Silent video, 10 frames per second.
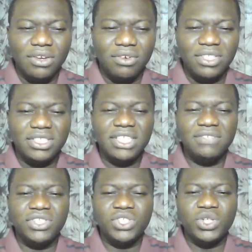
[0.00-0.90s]
Receive
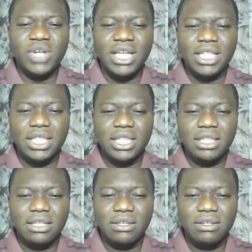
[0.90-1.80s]
strength
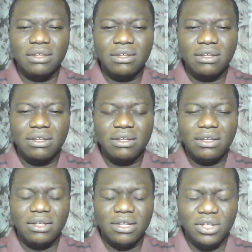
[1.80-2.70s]

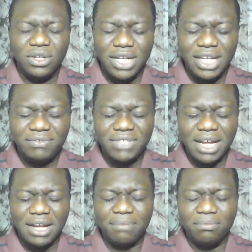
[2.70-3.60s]
in your left
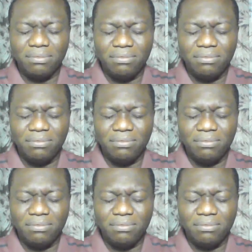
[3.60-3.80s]
arm.